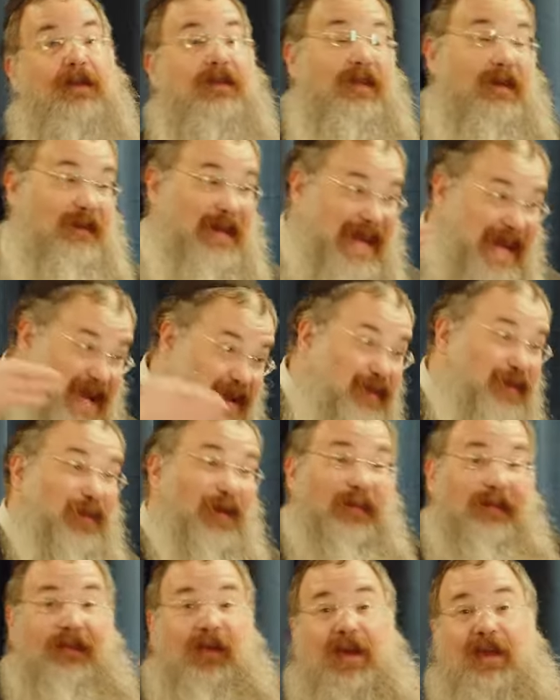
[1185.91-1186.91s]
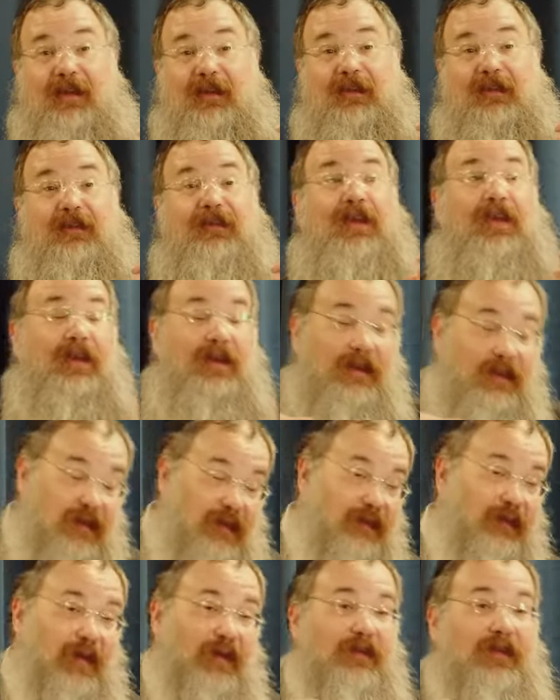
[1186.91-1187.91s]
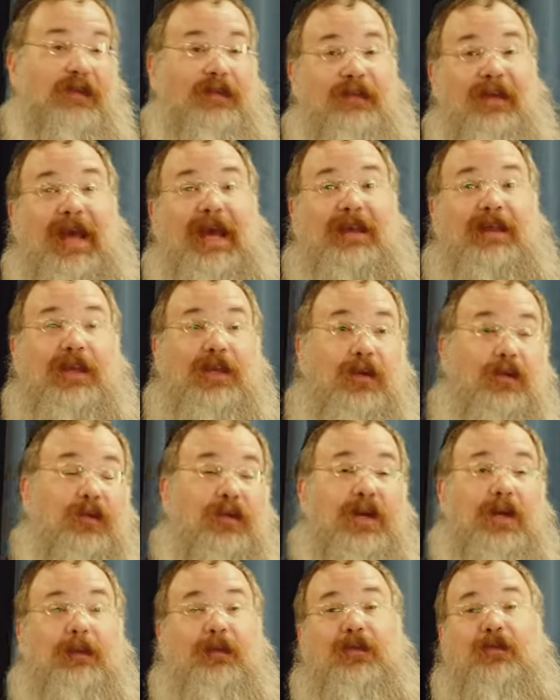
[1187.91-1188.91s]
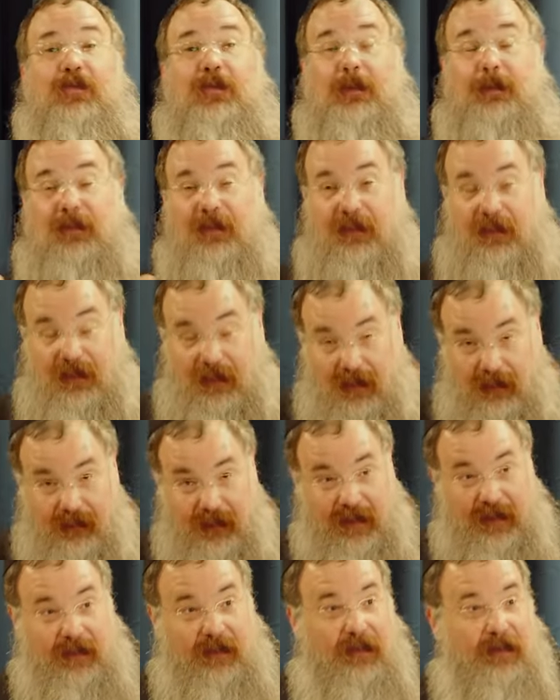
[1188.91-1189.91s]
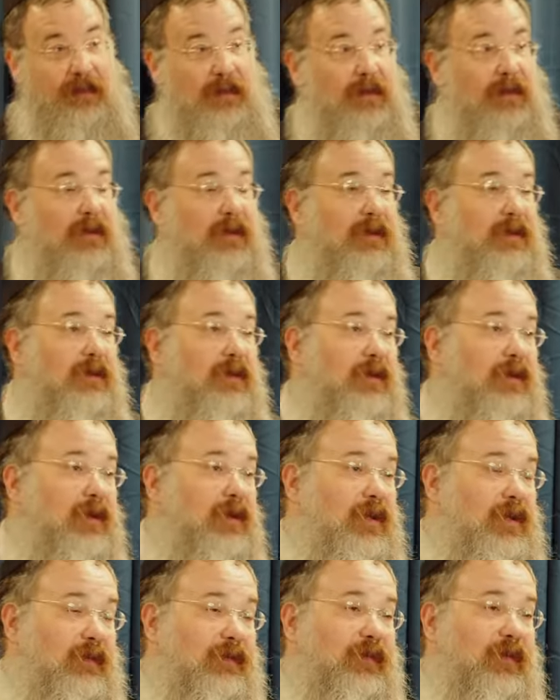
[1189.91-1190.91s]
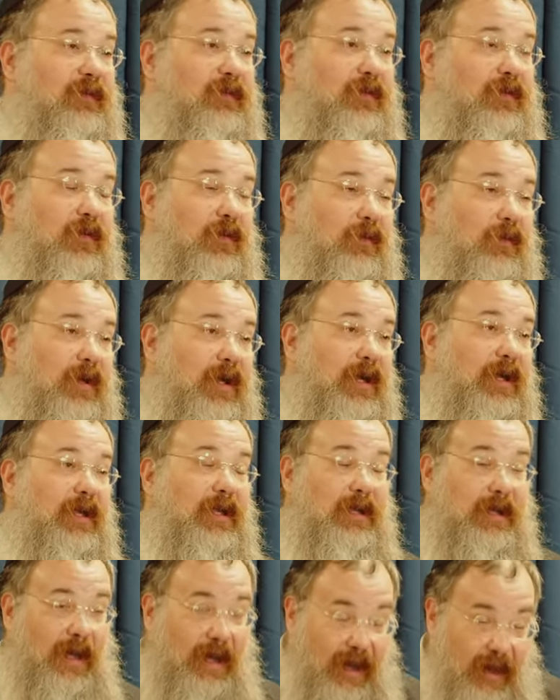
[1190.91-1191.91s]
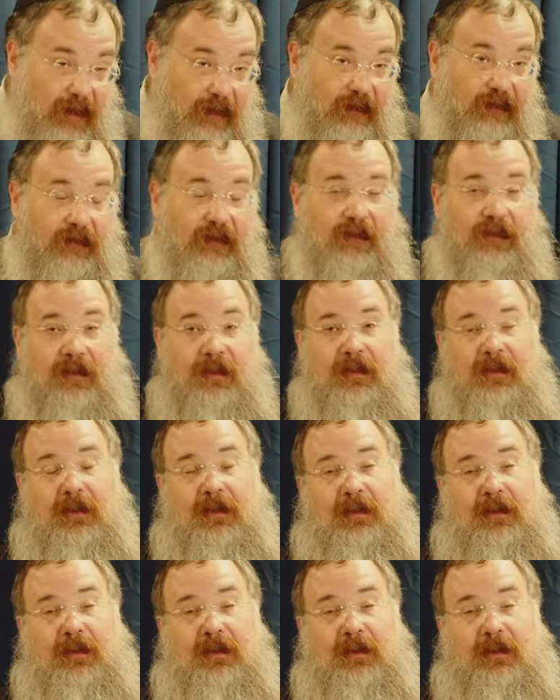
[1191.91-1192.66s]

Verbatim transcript: the interface, the interface, the fact that you were able to observe it in a physical way, yes.